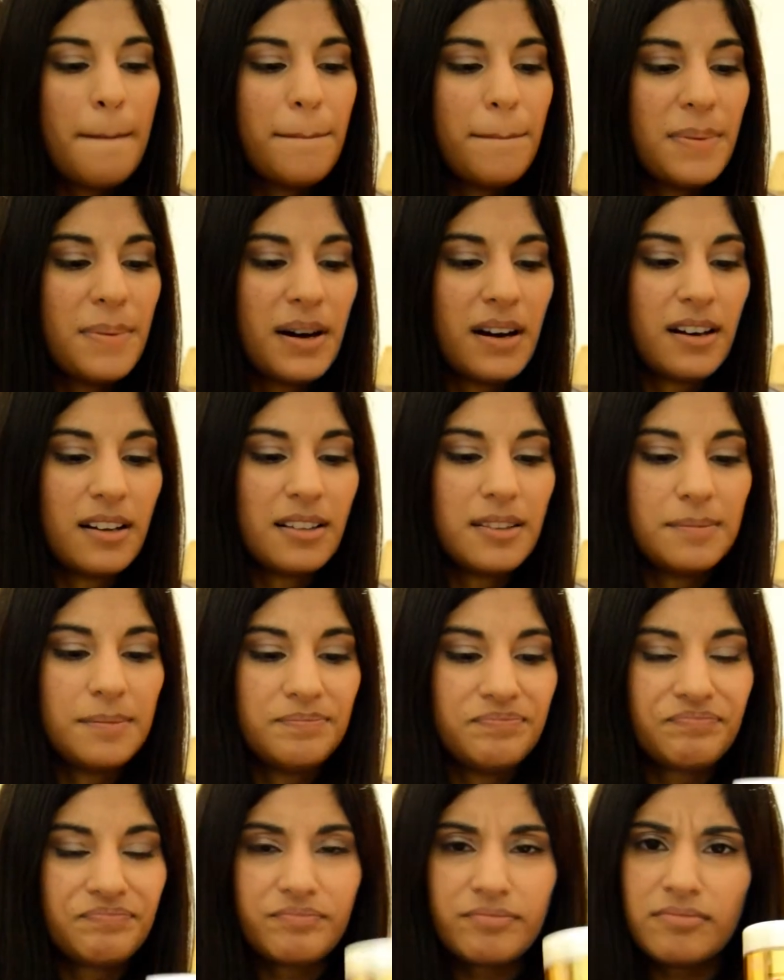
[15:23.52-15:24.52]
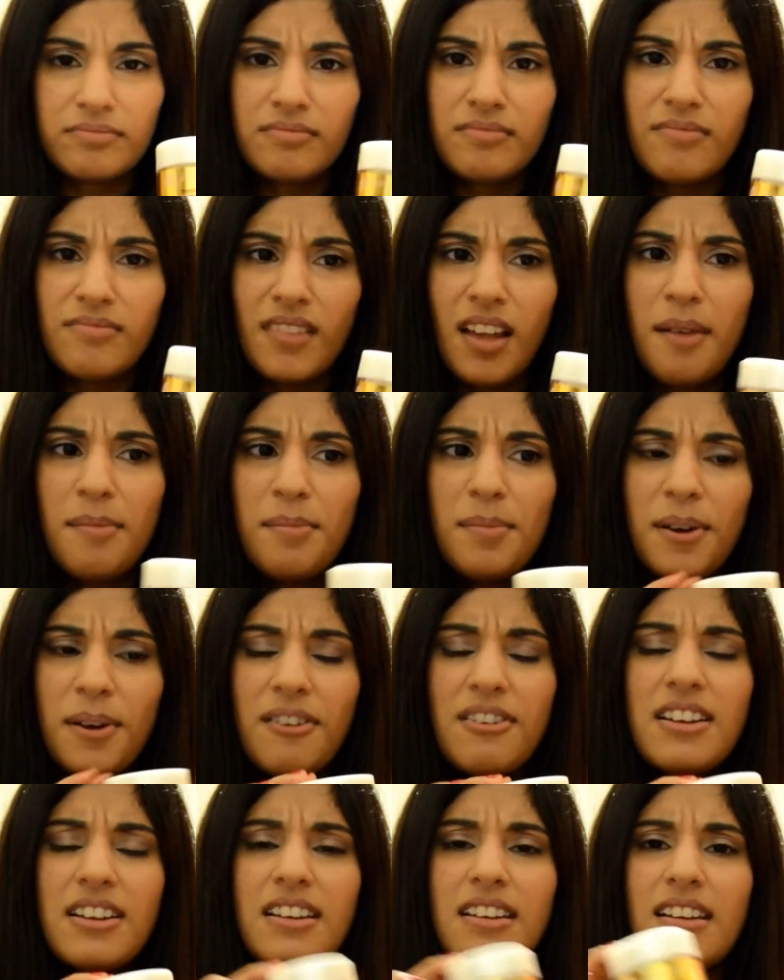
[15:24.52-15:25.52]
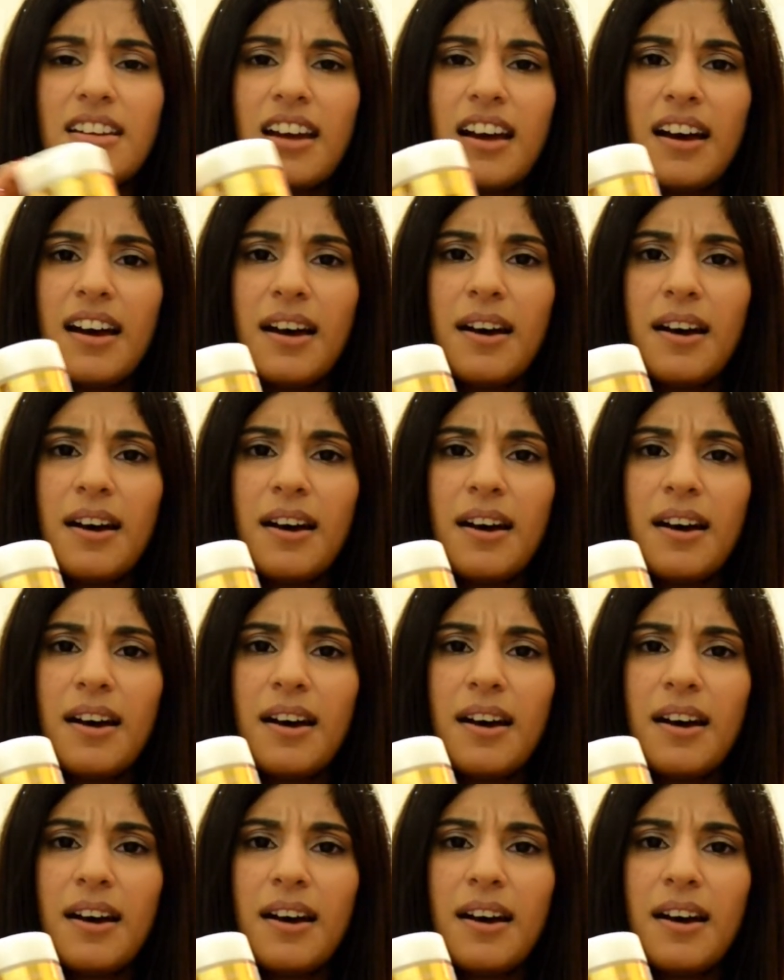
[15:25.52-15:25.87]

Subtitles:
but I'm very